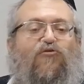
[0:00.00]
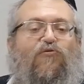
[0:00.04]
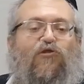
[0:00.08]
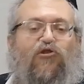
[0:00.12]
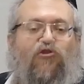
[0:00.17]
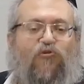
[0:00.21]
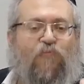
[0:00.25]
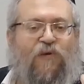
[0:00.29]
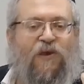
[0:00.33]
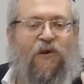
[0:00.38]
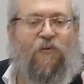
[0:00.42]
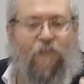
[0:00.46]

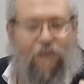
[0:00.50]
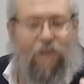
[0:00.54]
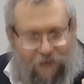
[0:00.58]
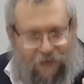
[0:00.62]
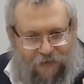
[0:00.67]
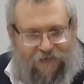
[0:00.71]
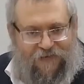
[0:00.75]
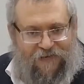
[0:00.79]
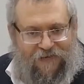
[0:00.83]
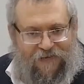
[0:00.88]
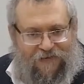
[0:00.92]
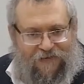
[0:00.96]
so in
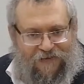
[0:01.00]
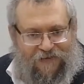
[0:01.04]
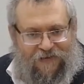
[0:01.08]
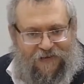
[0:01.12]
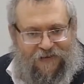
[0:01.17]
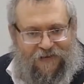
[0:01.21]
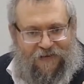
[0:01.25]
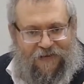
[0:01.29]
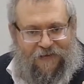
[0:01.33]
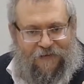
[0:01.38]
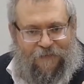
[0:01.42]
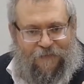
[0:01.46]
addition to
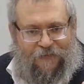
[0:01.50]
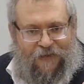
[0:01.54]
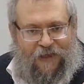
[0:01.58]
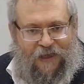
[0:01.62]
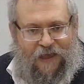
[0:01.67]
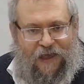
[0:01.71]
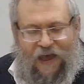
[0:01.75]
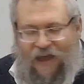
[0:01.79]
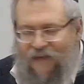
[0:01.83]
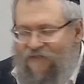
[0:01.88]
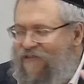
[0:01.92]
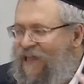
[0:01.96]
its simple
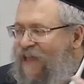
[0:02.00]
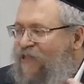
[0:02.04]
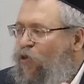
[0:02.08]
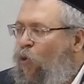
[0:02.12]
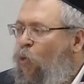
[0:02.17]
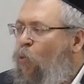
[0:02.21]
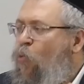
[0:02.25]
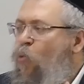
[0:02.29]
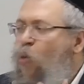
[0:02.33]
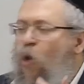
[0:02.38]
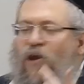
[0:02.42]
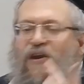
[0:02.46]
meaning that there
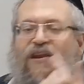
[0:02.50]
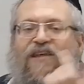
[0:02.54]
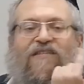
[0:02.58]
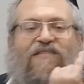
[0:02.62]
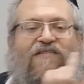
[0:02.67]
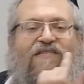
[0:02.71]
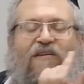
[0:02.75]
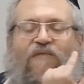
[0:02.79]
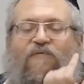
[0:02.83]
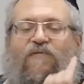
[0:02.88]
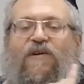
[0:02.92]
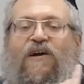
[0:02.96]
is a human
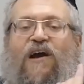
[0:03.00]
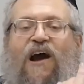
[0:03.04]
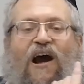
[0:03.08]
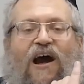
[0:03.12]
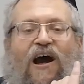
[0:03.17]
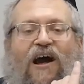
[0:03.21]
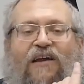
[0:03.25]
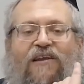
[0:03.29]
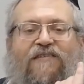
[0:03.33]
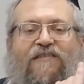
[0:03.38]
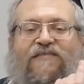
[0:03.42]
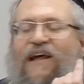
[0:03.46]
being called
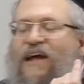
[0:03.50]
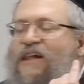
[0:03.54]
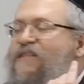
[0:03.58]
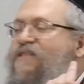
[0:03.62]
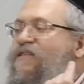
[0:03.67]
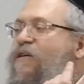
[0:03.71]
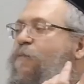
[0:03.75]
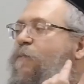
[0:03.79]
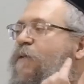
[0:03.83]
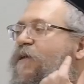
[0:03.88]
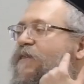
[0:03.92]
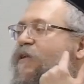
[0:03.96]
Jacob
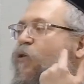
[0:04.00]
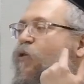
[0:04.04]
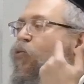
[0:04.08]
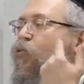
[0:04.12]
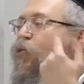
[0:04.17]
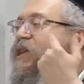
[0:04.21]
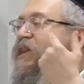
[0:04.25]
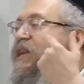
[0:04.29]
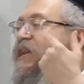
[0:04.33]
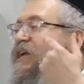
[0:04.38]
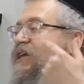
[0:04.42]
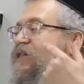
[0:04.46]

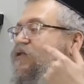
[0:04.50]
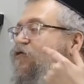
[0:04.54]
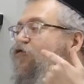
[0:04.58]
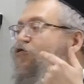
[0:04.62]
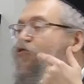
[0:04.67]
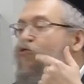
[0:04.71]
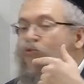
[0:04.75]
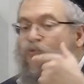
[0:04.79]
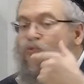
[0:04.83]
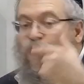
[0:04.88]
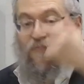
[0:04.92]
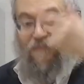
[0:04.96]
and there's two
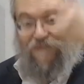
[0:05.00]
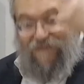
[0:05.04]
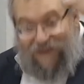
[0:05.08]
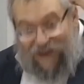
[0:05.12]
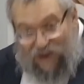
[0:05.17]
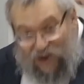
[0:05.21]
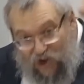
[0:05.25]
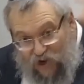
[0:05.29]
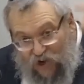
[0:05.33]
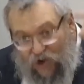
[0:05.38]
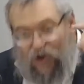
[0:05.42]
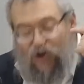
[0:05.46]
wives
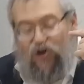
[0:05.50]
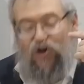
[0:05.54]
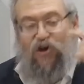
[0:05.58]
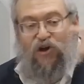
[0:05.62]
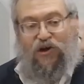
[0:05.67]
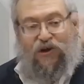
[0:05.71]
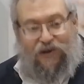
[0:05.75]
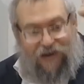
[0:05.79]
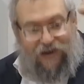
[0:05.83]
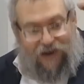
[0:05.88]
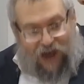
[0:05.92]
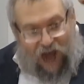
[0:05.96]
called
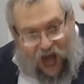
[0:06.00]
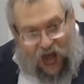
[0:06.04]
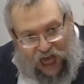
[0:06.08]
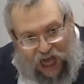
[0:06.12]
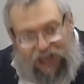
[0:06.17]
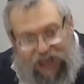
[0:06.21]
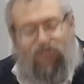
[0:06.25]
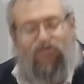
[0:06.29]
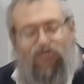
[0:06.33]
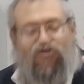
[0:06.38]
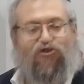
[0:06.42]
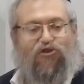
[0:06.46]

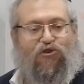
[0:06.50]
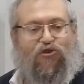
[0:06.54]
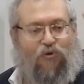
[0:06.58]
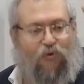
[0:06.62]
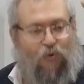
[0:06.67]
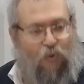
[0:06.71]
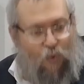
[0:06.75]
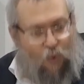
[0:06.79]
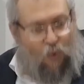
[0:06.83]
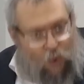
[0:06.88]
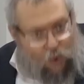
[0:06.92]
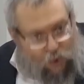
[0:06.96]
Rachel,
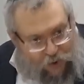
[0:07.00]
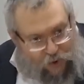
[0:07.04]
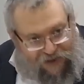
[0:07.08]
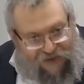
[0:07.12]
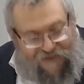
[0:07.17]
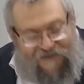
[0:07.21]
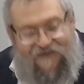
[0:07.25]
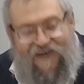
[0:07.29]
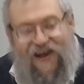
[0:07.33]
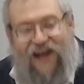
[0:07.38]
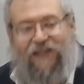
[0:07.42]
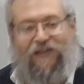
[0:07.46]
this
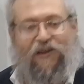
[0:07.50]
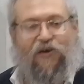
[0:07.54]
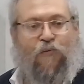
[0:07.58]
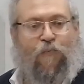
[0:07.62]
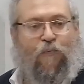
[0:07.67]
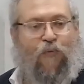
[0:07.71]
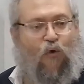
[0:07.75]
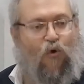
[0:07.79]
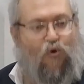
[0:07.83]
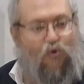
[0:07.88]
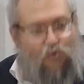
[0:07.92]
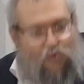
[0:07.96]
also has
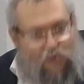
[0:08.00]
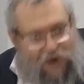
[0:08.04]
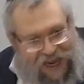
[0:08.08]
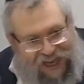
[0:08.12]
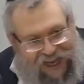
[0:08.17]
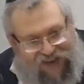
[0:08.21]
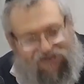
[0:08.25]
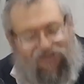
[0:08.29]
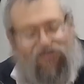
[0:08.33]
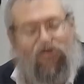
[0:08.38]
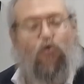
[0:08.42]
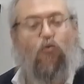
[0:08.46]
a
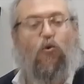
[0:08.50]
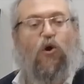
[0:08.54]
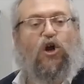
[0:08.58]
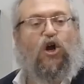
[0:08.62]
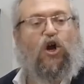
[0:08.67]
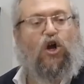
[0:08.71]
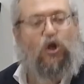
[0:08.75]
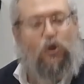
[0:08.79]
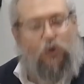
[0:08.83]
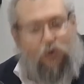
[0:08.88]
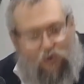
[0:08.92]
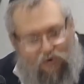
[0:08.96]
spiritual meaning,
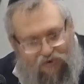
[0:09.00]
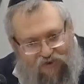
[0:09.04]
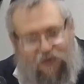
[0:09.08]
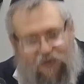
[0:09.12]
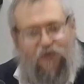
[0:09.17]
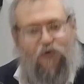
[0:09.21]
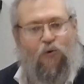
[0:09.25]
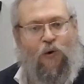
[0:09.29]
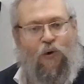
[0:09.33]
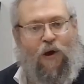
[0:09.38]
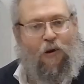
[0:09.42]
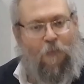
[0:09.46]
where
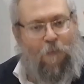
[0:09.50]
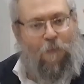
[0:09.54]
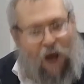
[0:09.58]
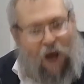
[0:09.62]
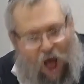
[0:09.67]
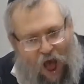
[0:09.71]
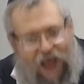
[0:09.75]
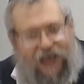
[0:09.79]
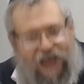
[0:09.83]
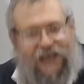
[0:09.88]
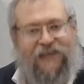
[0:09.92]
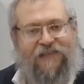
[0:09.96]

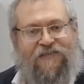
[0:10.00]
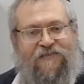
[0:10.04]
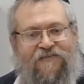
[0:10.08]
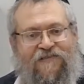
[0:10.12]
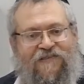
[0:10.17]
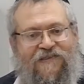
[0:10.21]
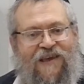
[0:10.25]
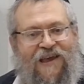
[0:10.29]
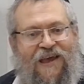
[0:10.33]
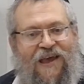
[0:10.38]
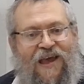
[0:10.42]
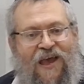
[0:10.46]
Yaakov is
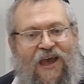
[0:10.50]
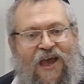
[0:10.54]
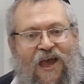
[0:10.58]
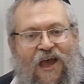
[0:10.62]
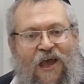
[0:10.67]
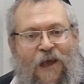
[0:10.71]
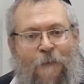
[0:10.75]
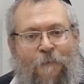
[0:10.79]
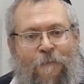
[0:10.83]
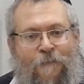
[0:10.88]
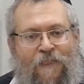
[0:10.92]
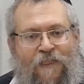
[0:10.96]
representing the
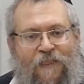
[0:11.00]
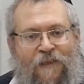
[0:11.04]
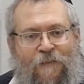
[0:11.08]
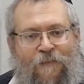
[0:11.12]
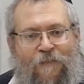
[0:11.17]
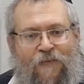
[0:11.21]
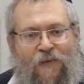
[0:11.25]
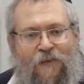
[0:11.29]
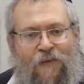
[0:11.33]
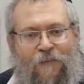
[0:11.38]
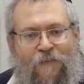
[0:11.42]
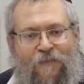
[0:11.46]
masculine
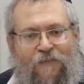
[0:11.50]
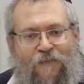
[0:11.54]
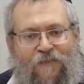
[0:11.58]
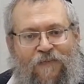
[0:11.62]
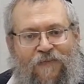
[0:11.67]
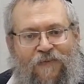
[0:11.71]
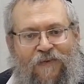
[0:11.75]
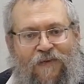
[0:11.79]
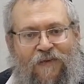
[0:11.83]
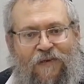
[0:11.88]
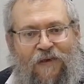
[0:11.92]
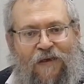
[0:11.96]
side of
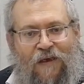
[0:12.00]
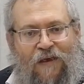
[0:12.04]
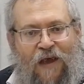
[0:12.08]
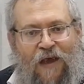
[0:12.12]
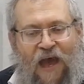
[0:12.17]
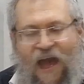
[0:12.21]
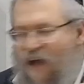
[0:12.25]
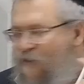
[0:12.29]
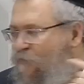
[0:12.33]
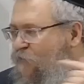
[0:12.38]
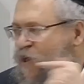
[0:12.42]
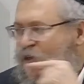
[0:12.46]
God,
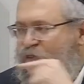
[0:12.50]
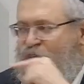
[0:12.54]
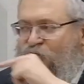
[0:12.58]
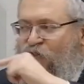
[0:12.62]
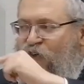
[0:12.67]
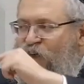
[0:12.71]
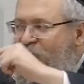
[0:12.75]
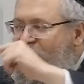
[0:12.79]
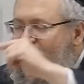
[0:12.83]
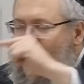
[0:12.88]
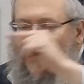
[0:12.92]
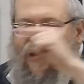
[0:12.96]

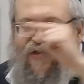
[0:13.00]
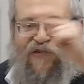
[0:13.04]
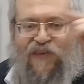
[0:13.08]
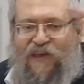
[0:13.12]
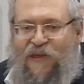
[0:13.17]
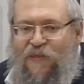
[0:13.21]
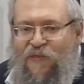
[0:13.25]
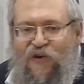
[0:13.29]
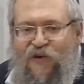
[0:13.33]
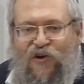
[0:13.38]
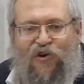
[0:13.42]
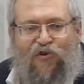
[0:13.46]
and
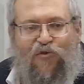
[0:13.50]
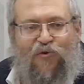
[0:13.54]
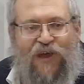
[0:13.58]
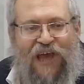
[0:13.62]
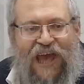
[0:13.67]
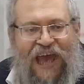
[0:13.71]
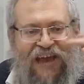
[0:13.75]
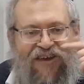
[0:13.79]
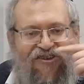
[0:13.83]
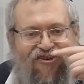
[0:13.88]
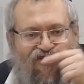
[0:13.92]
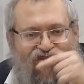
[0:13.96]
Rachel
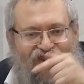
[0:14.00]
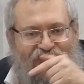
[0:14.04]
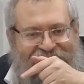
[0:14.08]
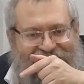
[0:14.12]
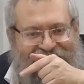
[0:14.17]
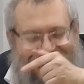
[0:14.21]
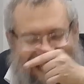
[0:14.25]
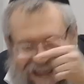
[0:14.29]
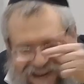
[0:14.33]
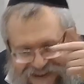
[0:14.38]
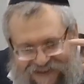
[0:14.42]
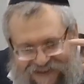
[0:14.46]
and Leah